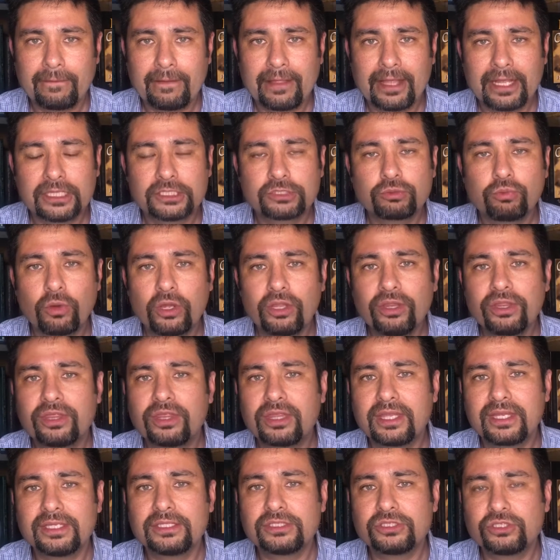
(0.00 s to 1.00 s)
It's one
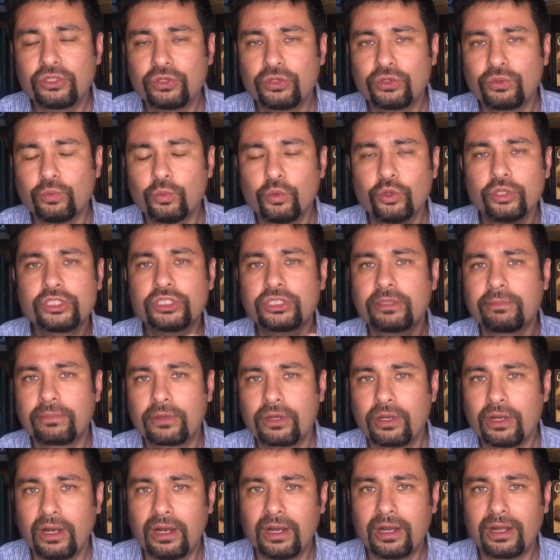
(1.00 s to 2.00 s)
thing to worship
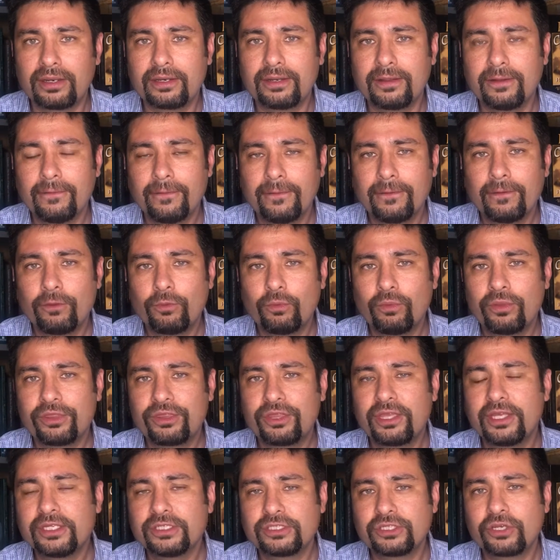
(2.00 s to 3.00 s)
God when
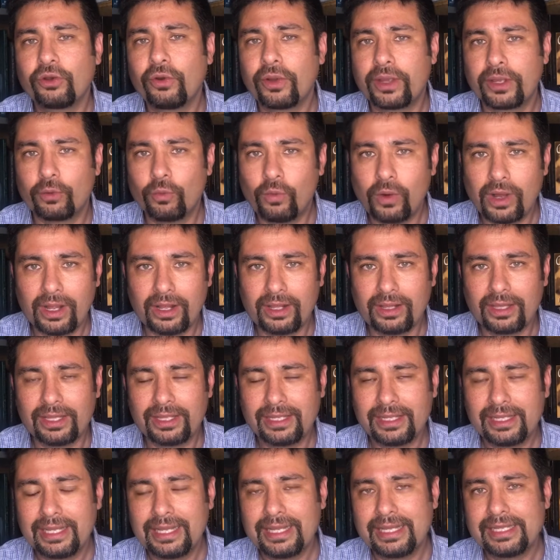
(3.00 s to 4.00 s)
things are going well,
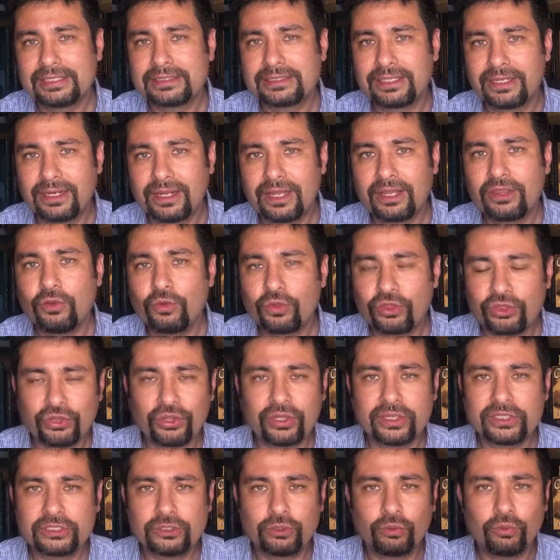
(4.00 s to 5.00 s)
it's another
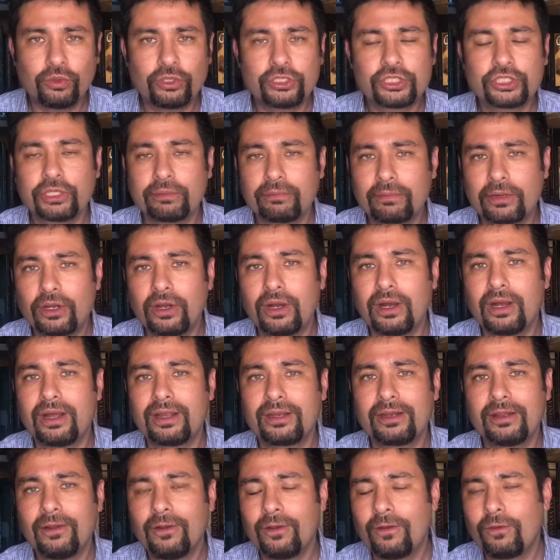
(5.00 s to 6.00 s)
thing to worship God
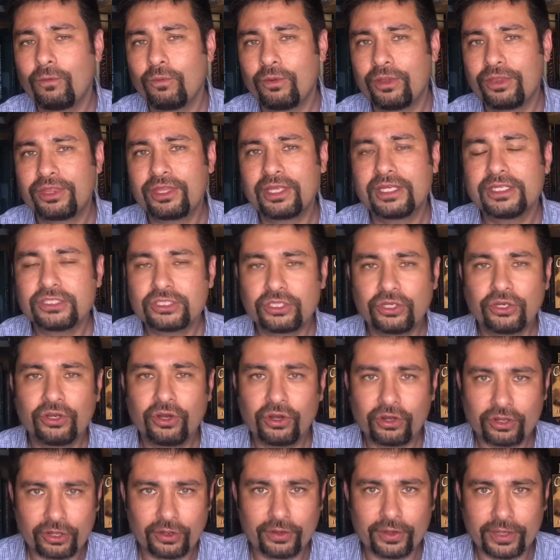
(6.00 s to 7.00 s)
when things are
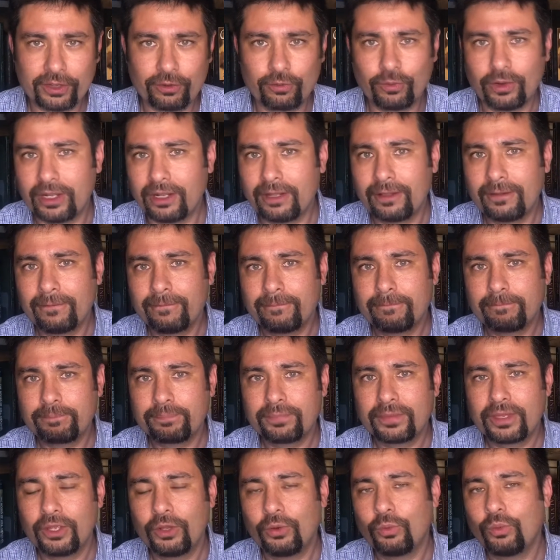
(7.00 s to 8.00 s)
not going well,
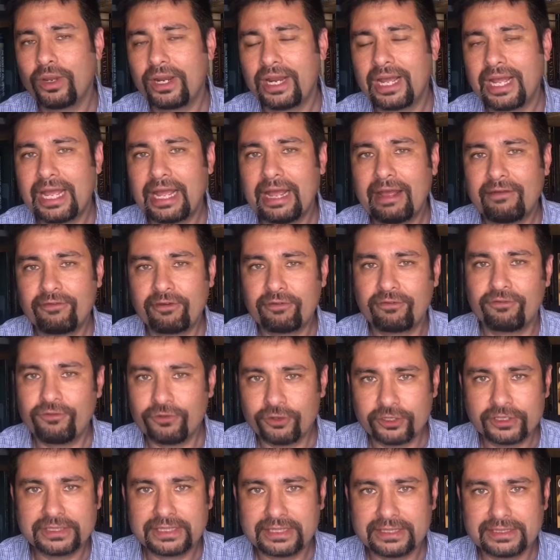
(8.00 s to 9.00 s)
when I have
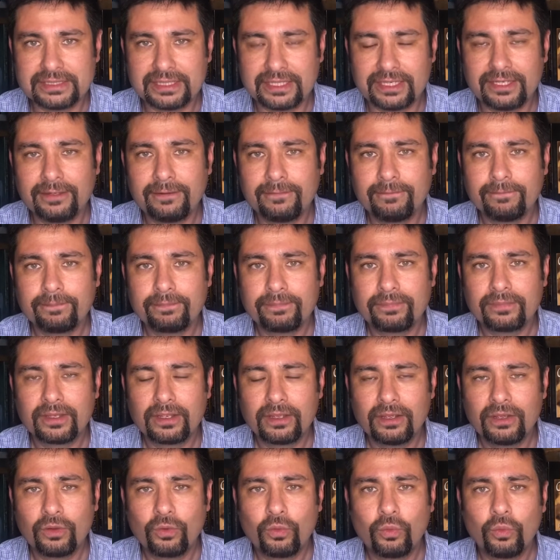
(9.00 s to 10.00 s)
adversity.
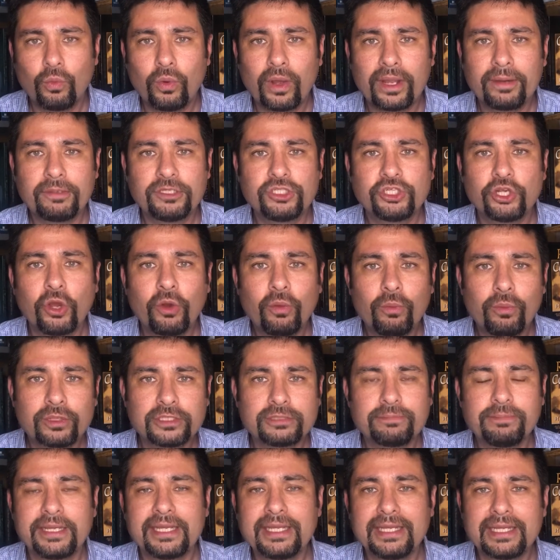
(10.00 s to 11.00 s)
When Job was
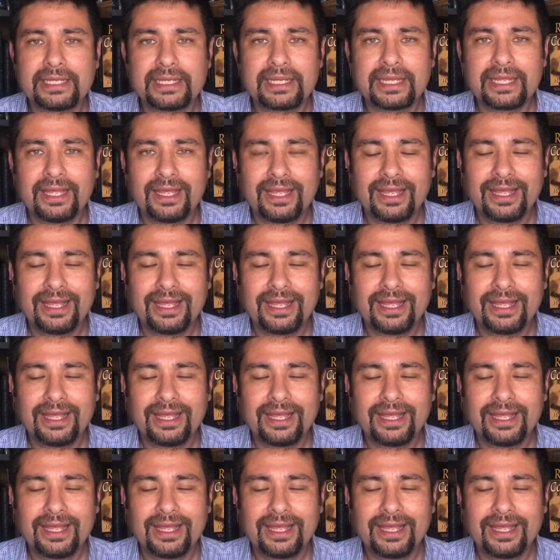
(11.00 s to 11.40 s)
being